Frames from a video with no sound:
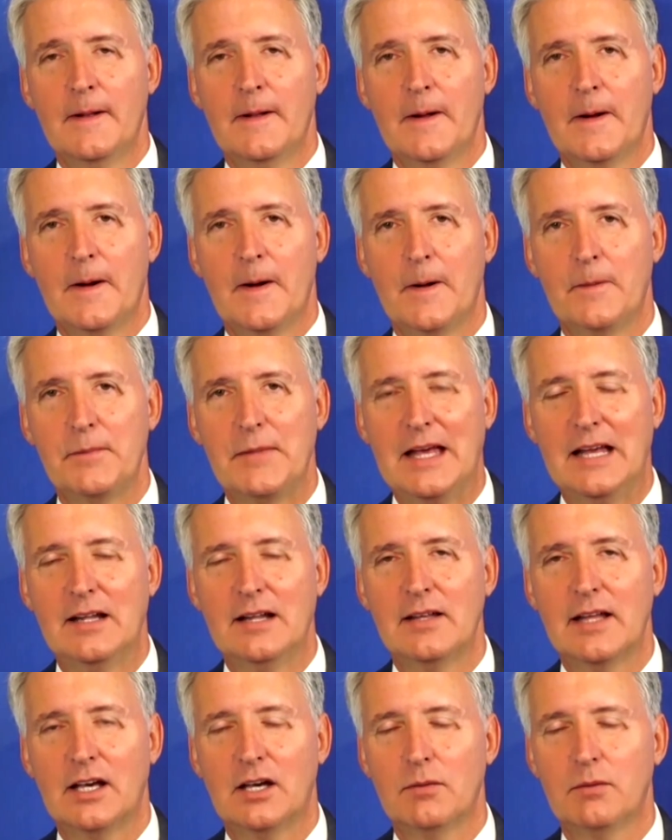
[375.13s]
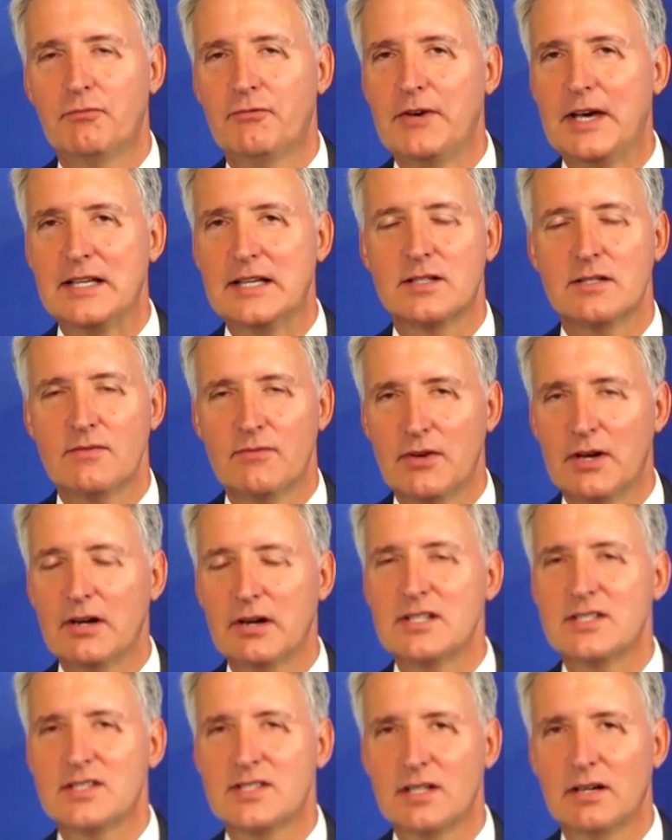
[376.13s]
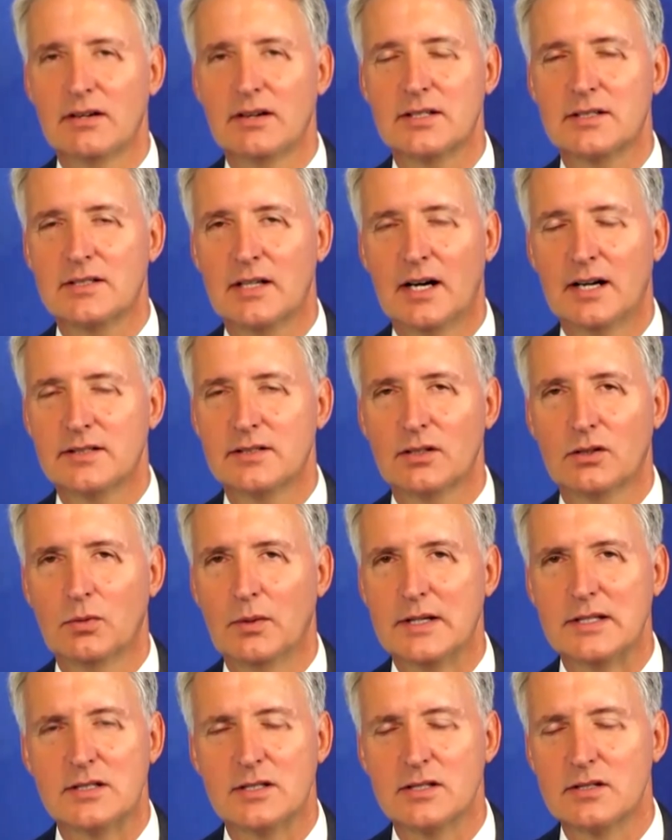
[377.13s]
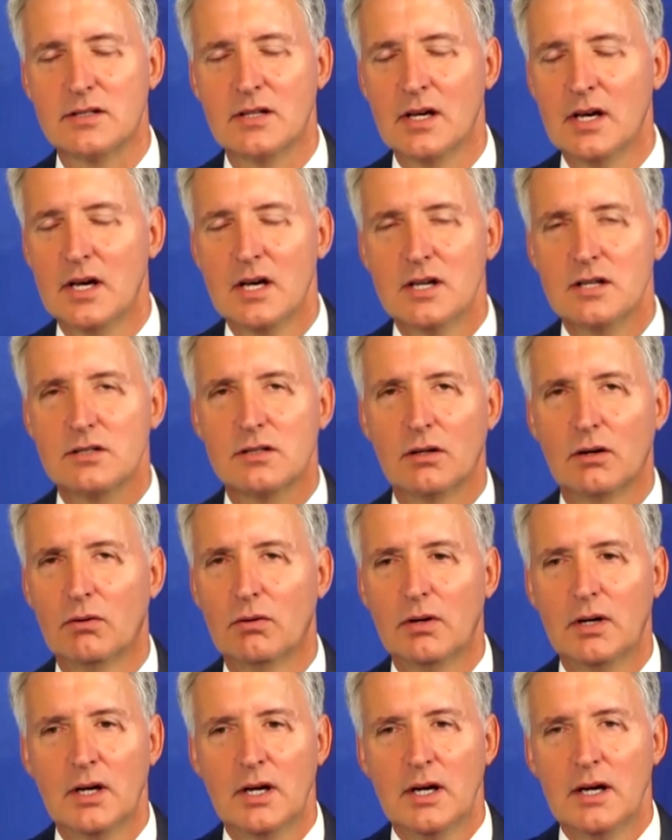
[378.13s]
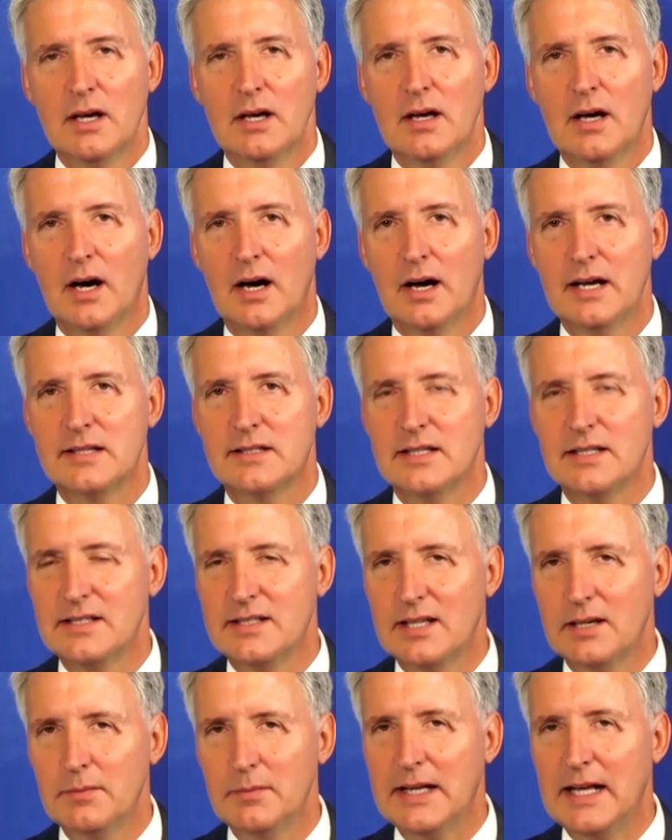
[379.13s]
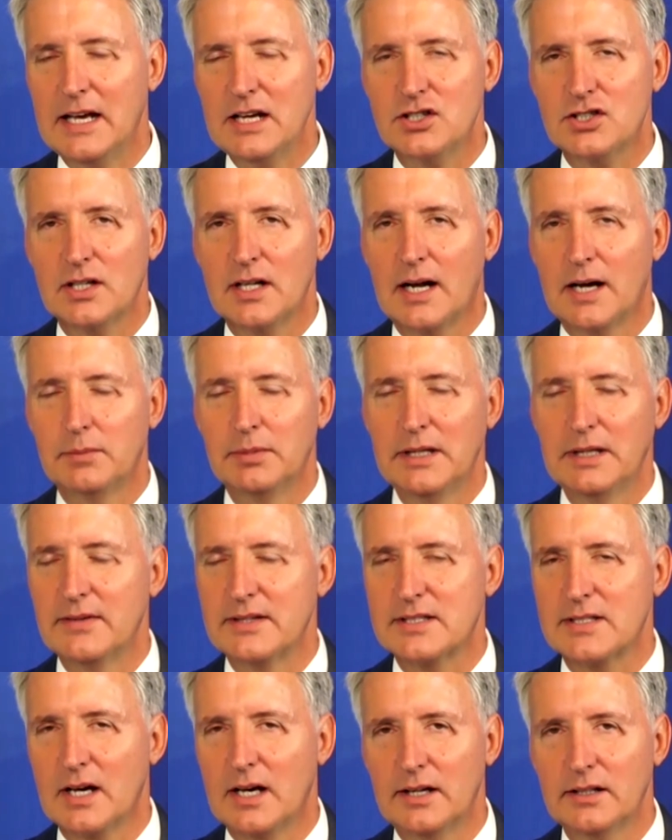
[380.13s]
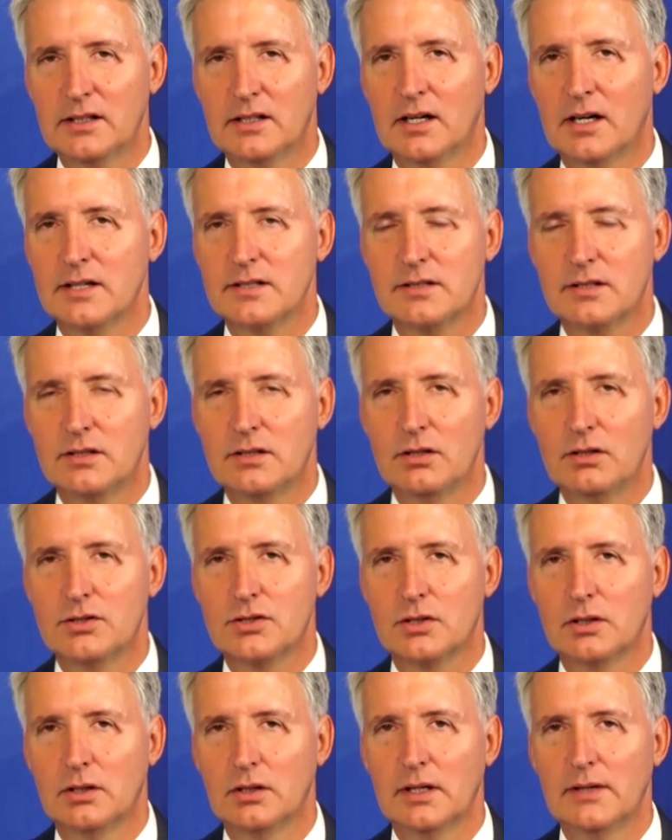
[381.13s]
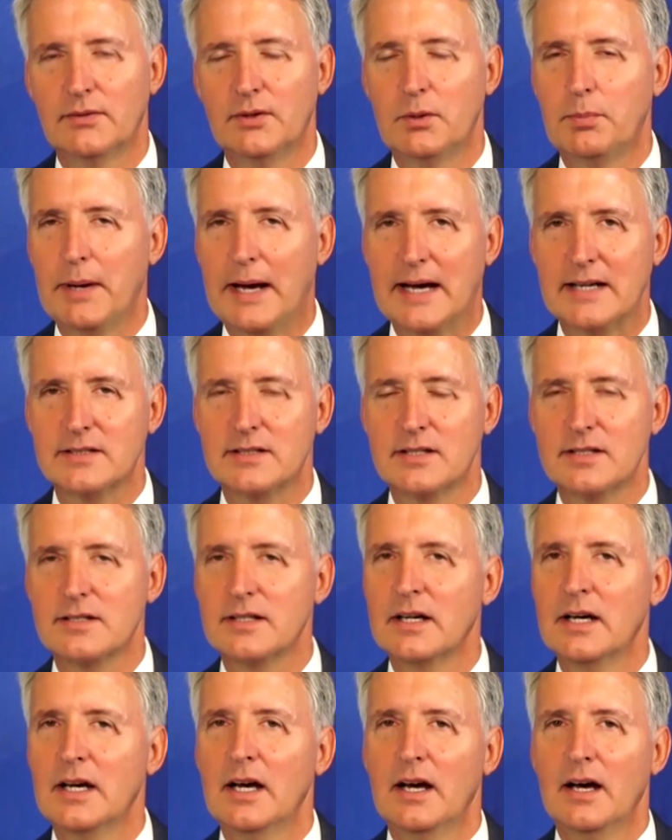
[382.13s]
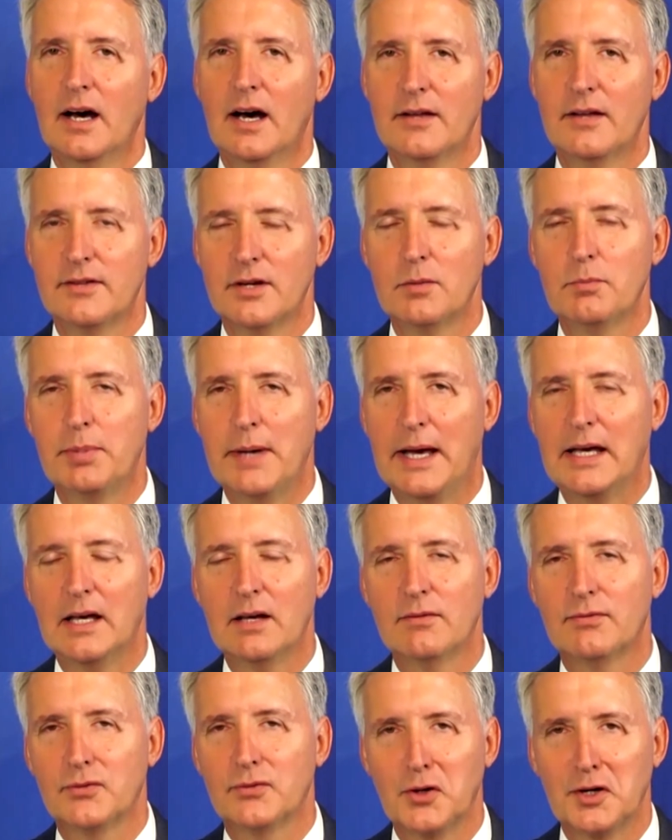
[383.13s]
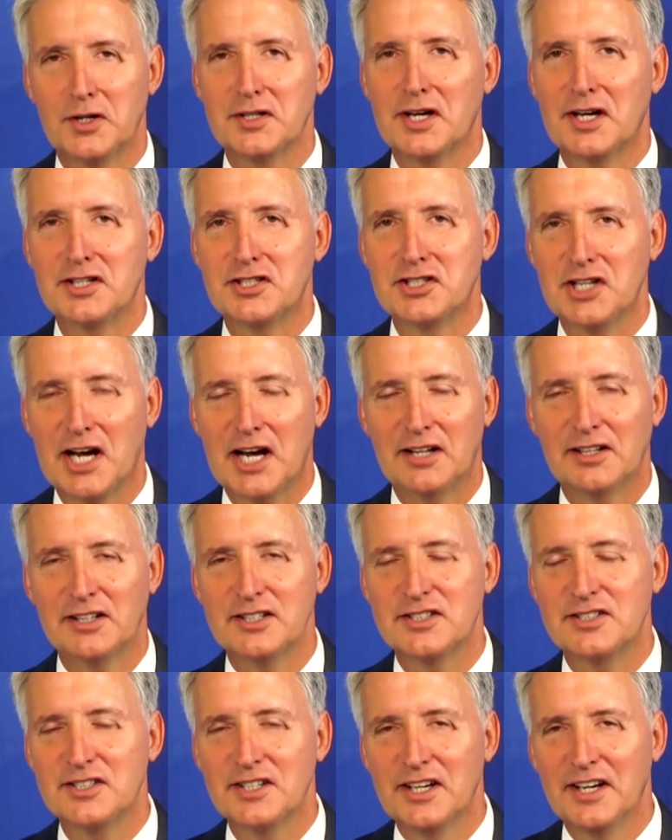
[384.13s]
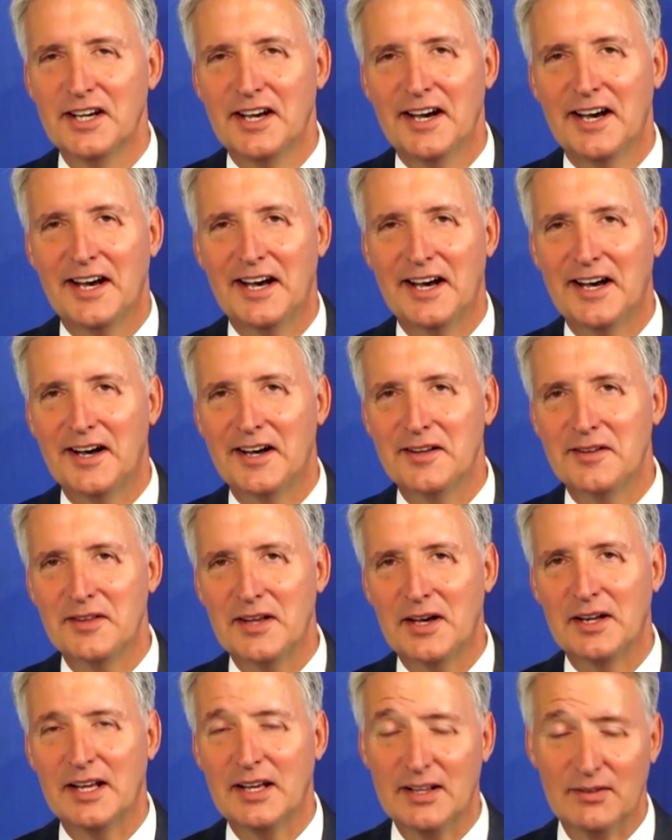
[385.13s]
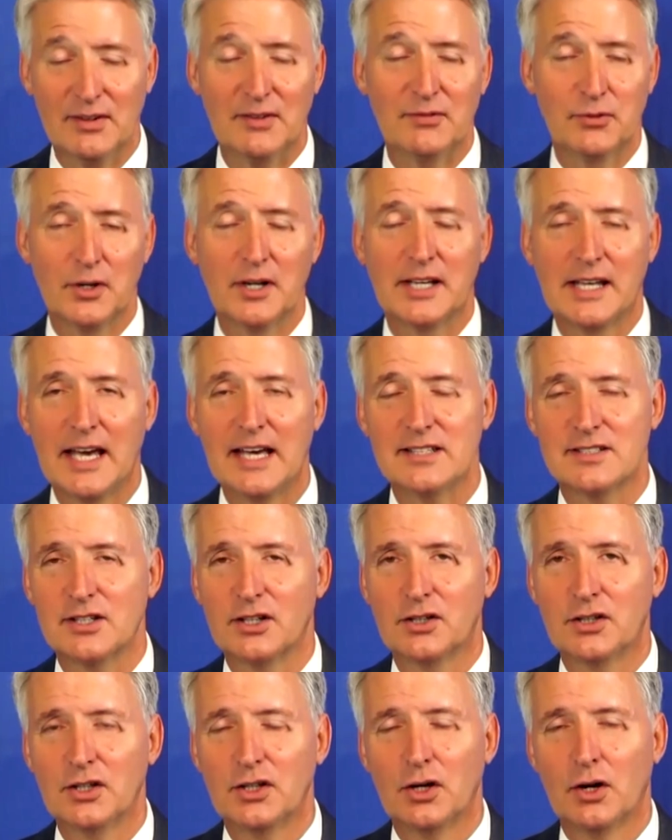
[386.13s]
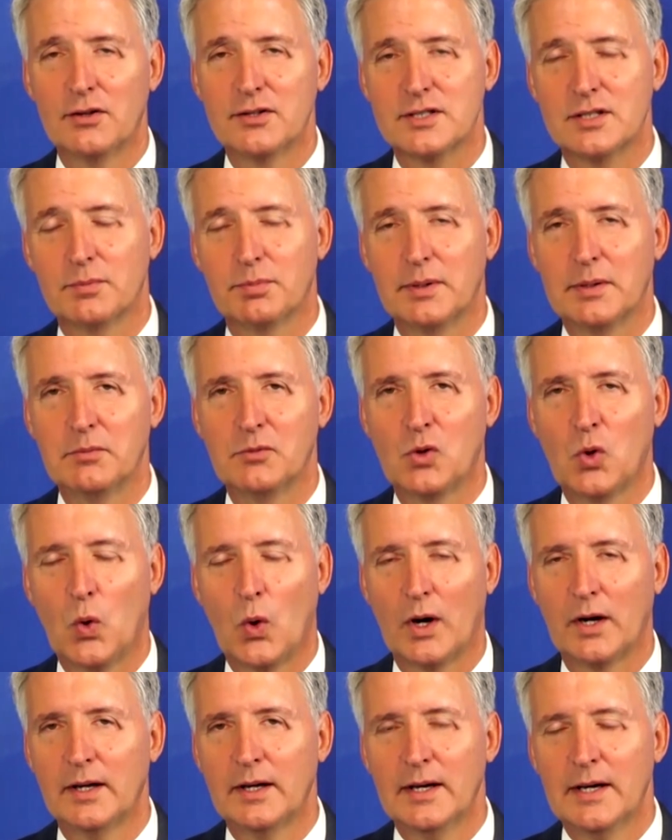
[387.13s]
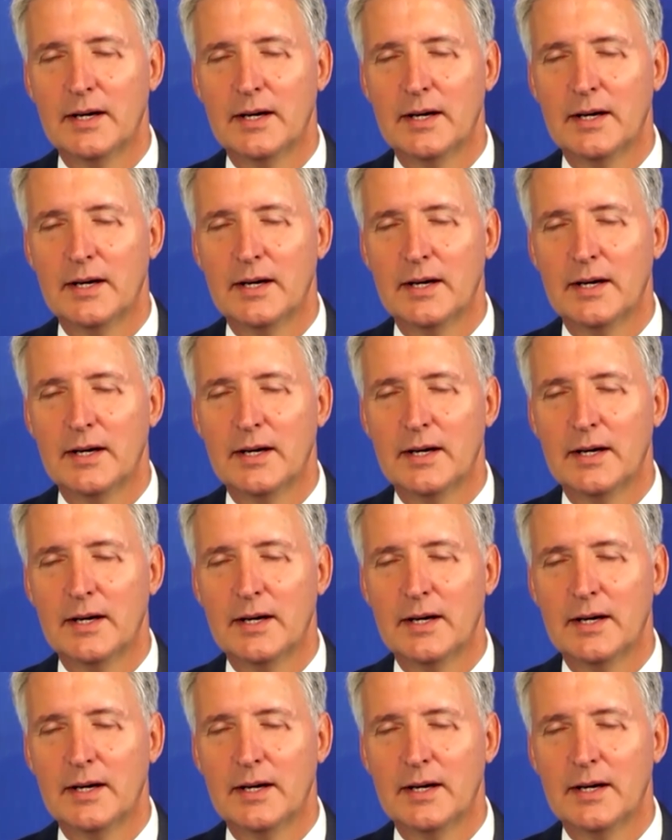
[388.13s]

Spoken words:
And they could face very serious consequences. So it's intimidation. I believe it's unconstitutional. If it passes, they're begging for a challenge for a case that could go to the Supreme Court.